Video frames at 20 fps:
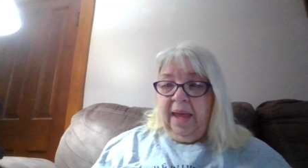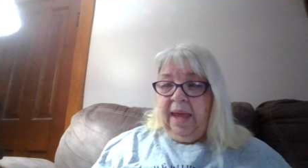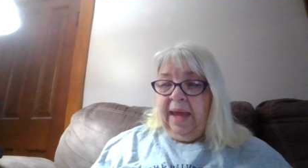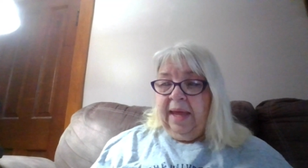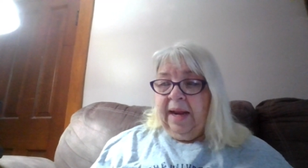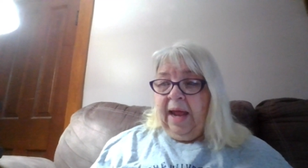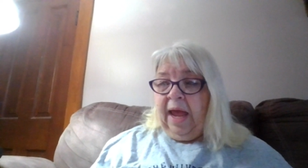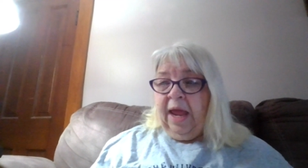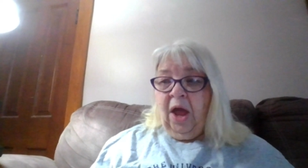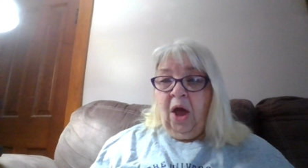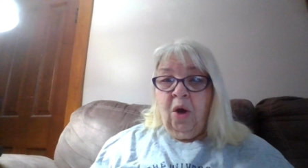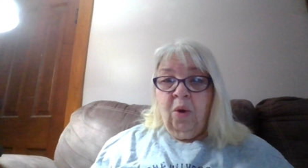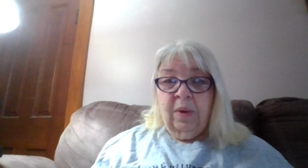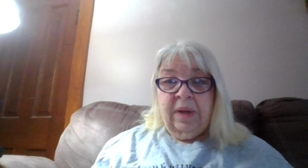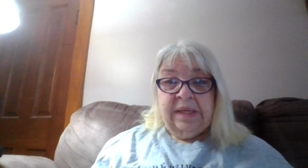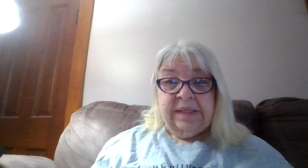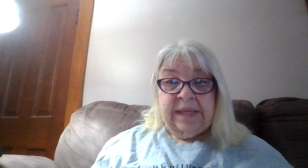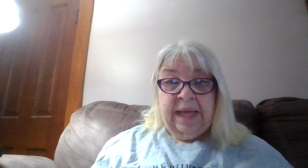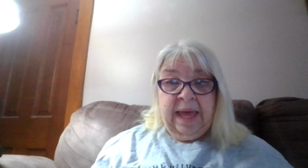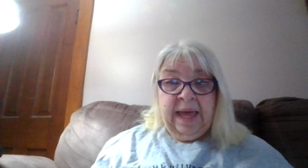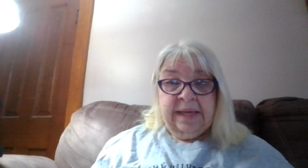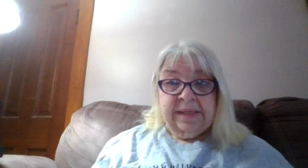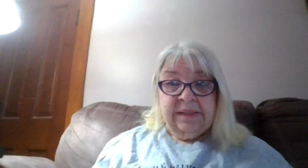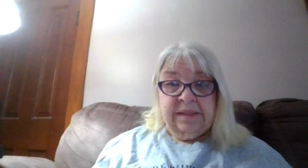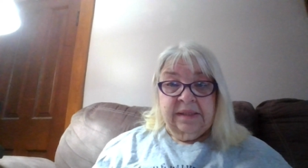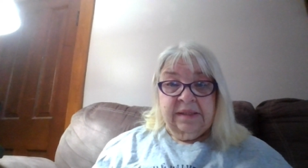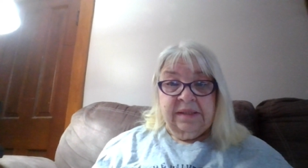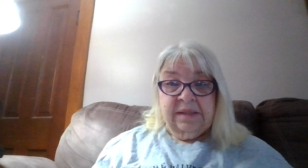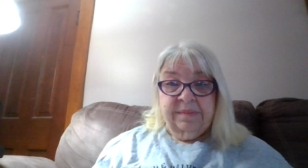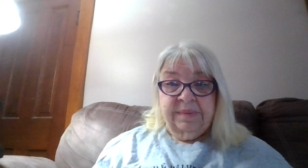and I always
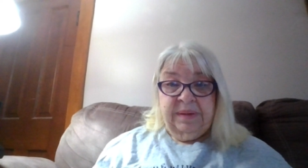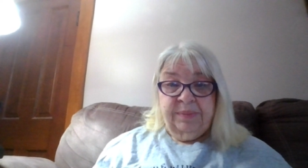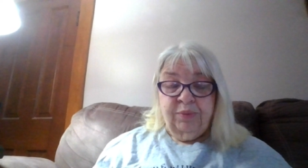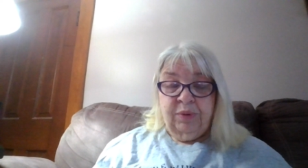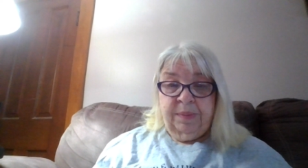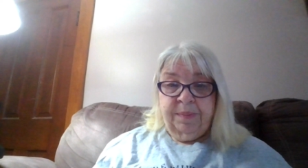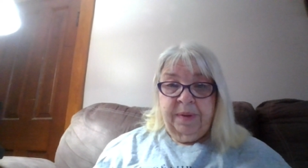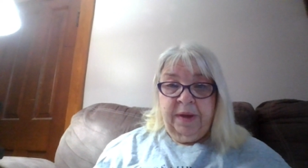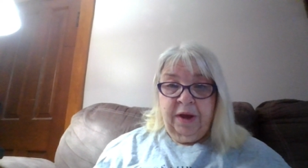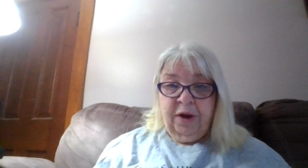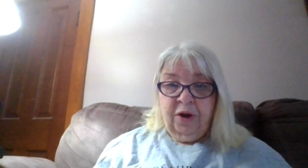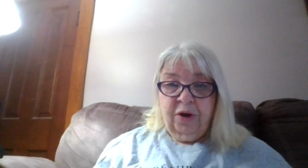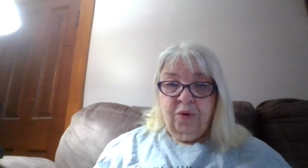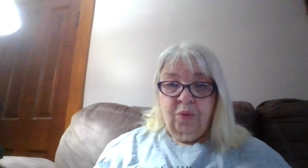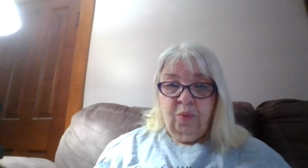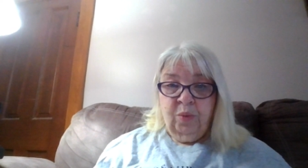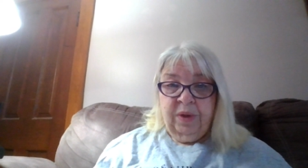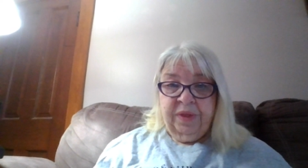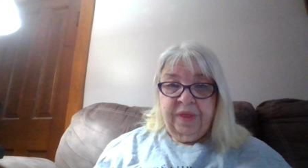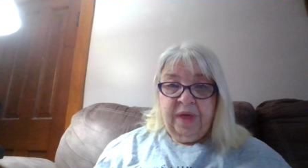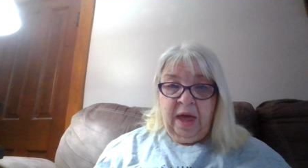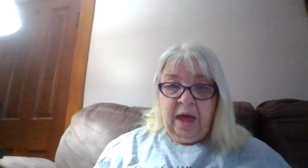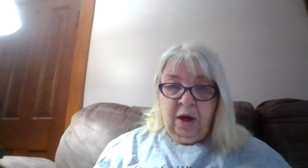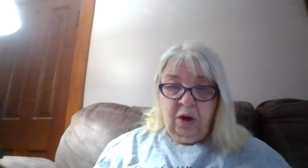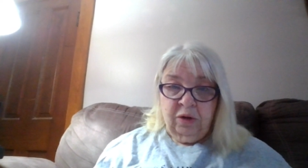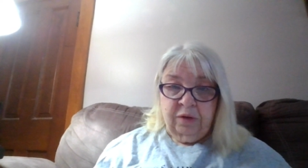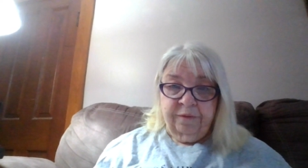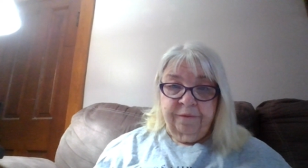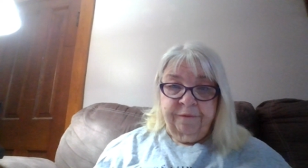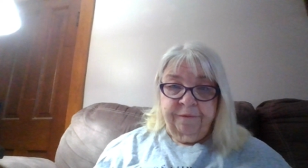asked it to be prepared
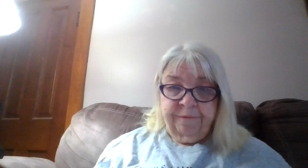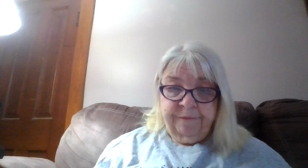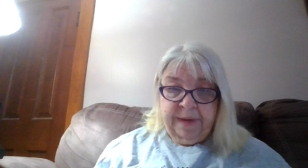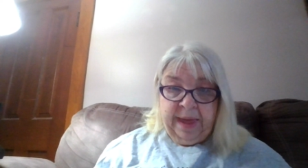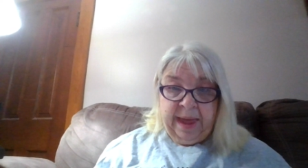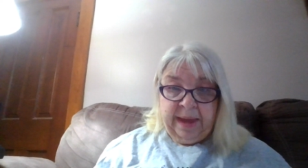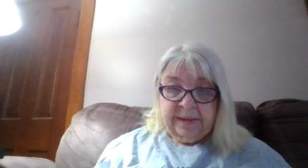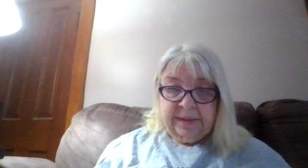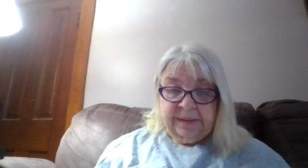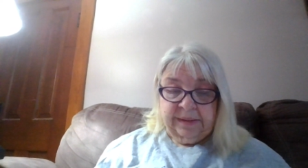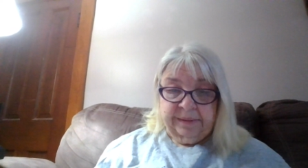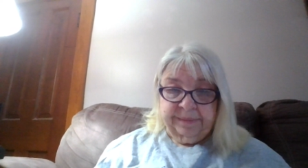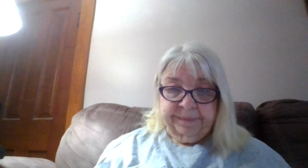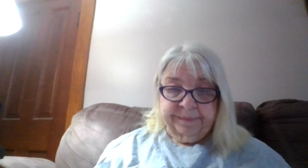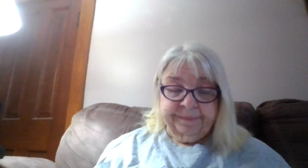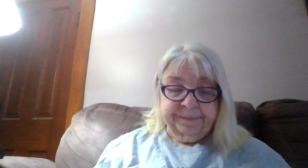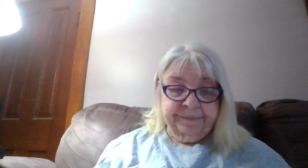without fat.